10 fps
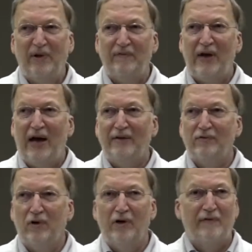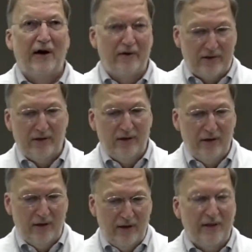that have died of coronavirus,
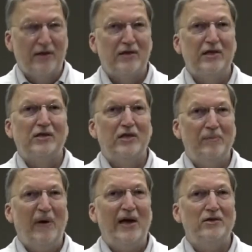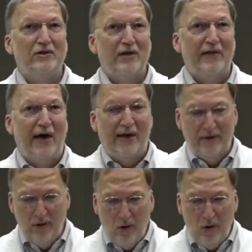60 pages of that.